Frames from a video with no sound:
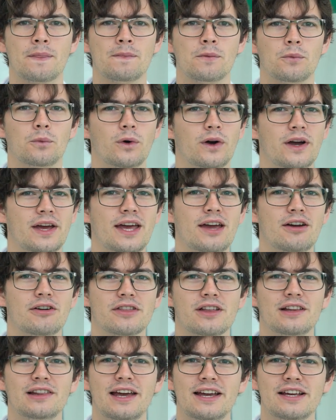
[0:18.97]
We're here at
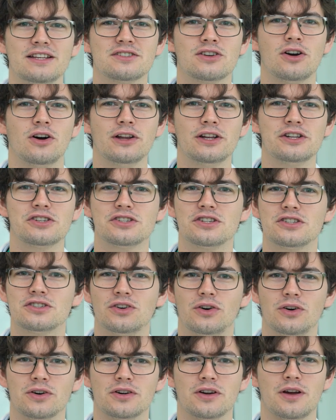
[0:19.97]
the Lakes College to
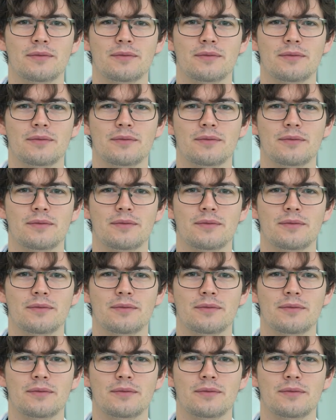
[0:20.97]
talk